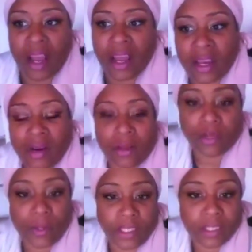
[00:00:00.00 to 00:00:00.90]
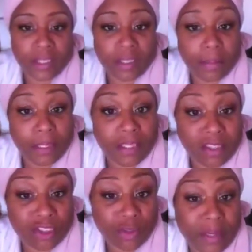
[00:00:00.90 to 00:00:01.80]
and there is racism, but the
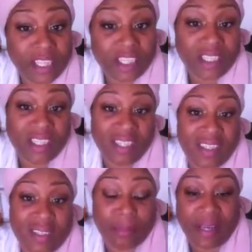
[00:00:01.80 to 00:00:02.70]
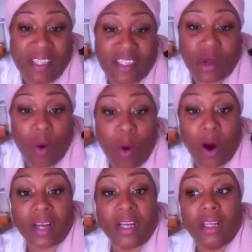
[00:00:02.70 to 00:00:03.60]
discrimination is based
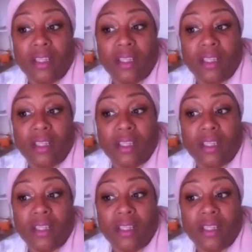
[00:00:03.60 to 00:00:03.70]
on